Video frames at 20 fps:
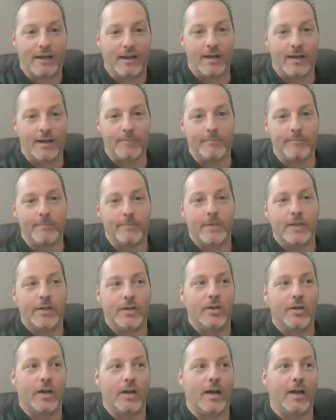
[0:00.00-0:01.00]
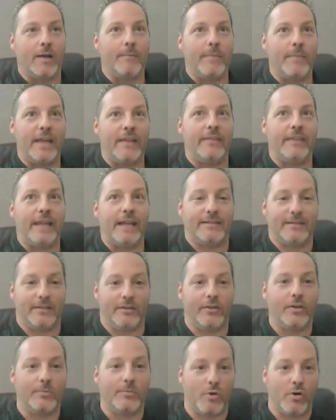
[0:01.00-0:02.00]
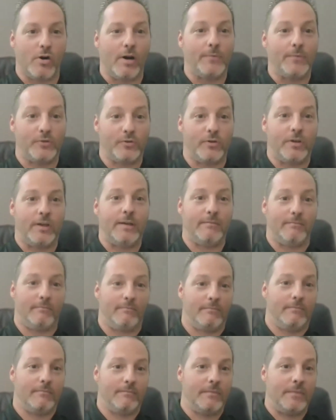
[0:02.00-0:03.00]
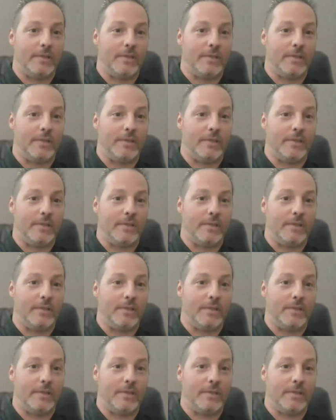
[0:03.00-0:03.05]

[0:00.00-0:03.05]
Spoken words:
Um, that's a little more upstream,